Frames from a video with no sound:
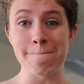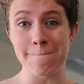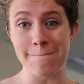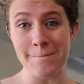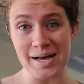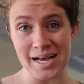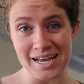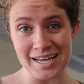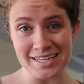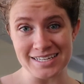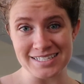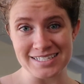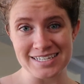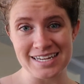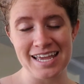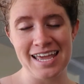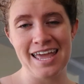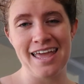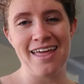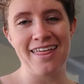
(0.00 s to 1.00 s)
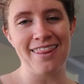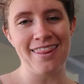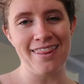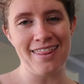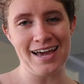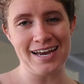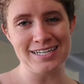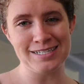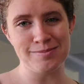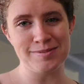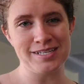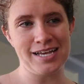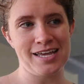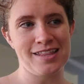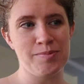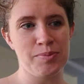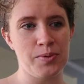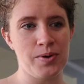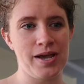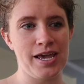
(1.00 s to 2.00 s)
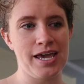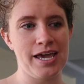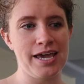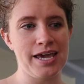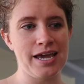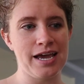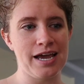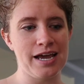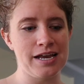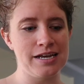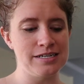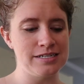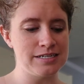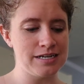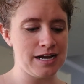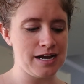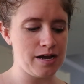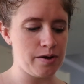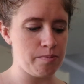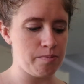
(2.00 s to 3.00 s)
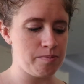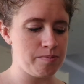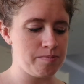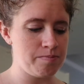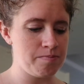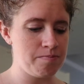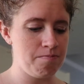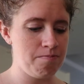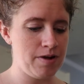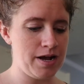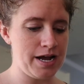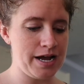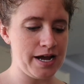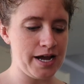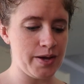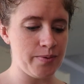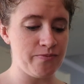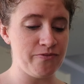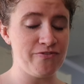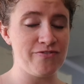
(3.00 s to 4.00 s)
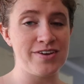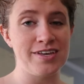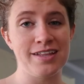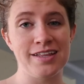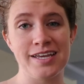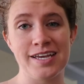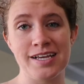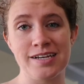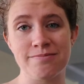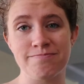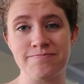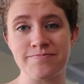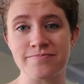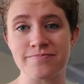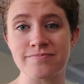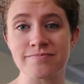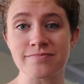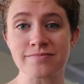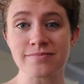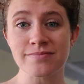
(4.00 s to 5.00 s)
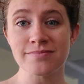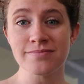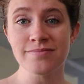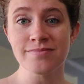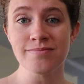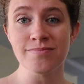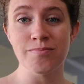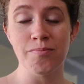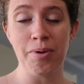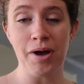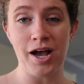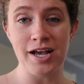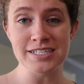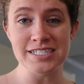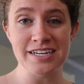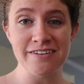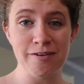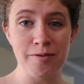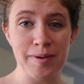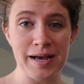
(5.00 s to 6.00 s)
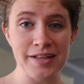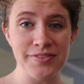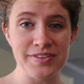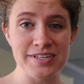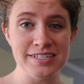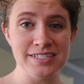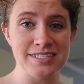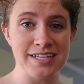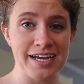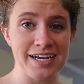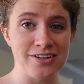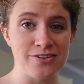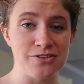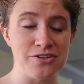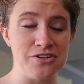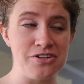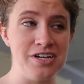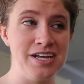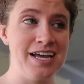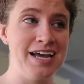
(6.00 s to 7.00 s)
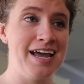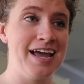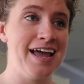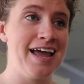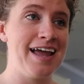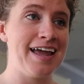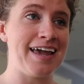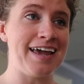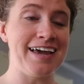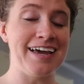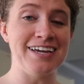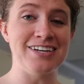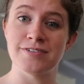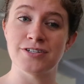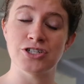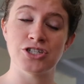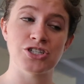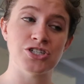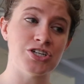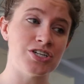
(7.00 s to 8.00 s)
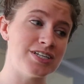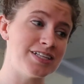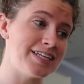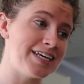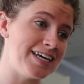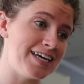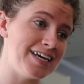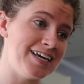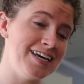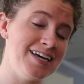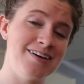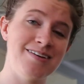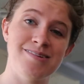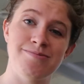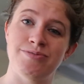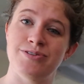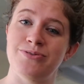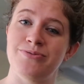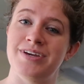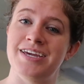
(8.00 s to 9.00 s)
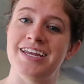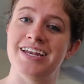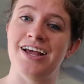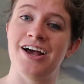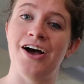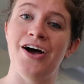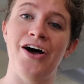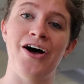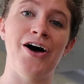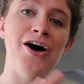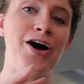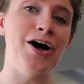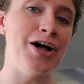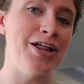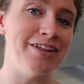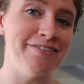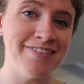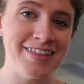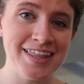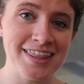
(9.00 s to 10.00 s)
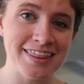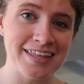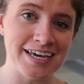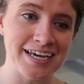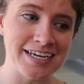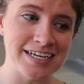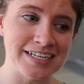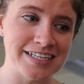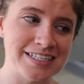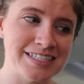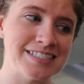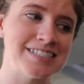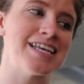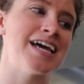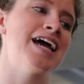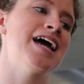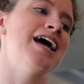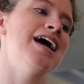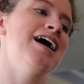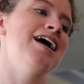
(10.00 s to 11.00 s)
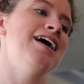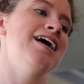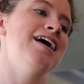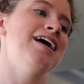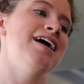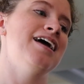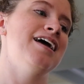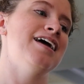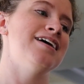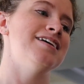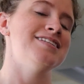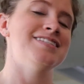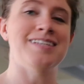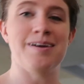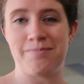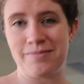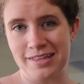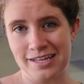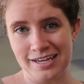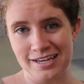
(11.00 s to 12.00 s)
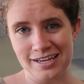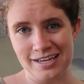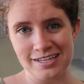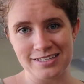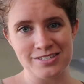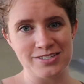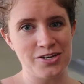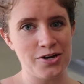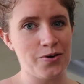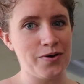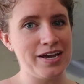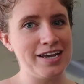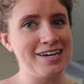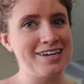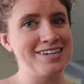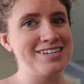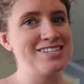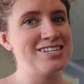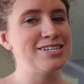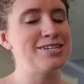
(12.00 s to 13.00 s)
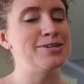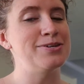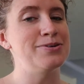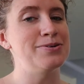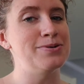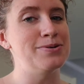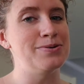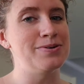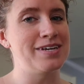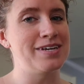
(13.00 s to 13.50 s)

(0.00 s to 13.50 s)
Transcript: But that is beside the point, and I'm feeling positive about this cycle, and surely between all of the things, something is going to